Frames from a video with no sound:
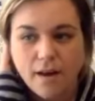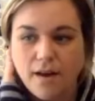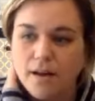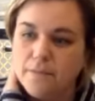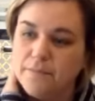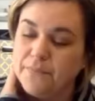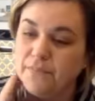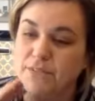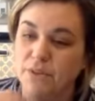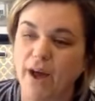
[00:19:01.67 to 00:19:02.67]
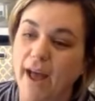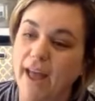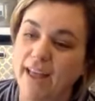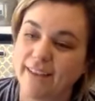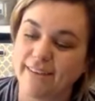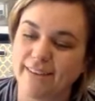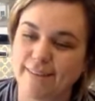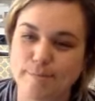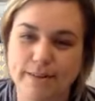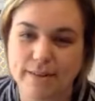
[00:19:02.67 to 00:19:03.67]
Um, so I
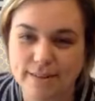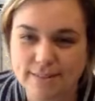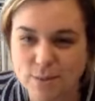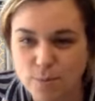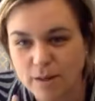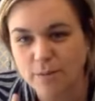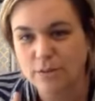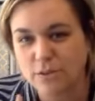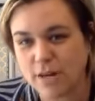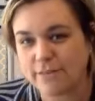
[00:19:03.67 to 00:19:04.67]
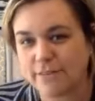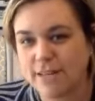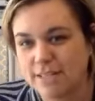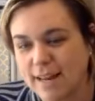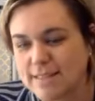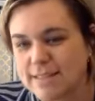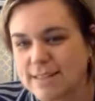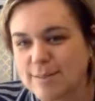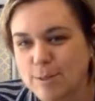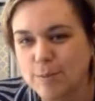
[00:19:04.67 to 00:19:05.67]
experienced working with a travel agent as a
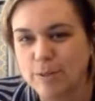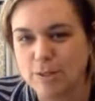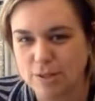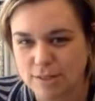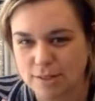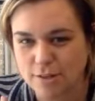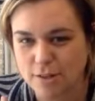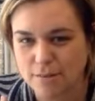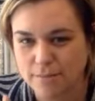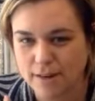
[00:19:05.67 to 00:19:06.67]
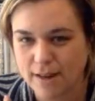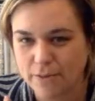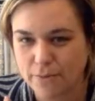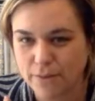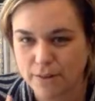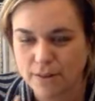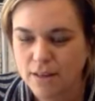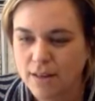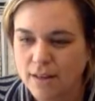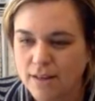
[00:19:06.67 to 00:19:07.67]
consumer during this trip, and I will
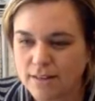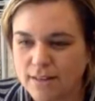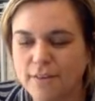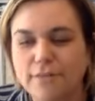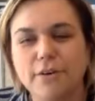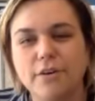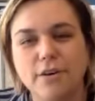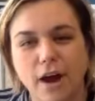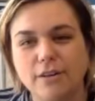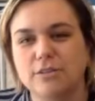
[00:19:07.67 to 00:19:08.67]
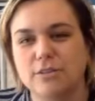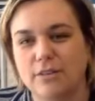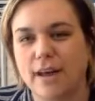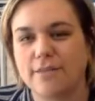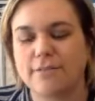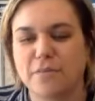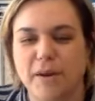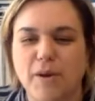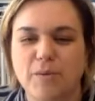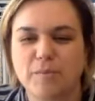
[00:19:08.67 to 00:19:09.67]
never not do that for
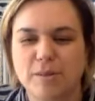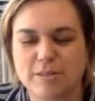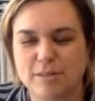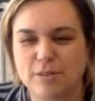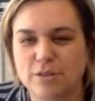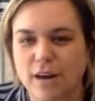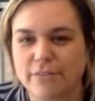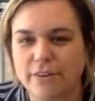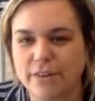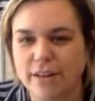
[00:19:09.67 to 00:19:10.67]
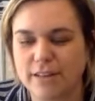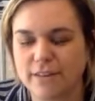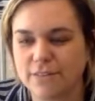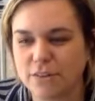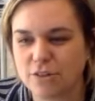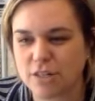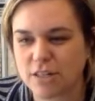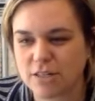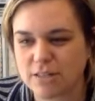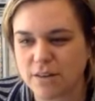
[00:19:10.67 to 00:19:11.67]
my own personal travel in the
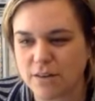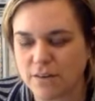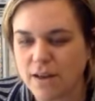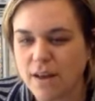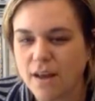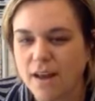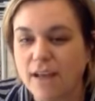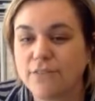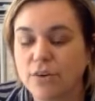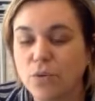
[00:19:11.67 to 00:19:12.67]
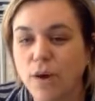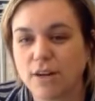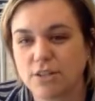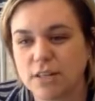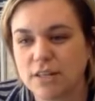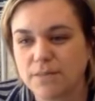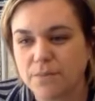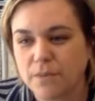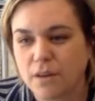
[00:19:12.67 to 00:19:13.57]
future. So if you're watching,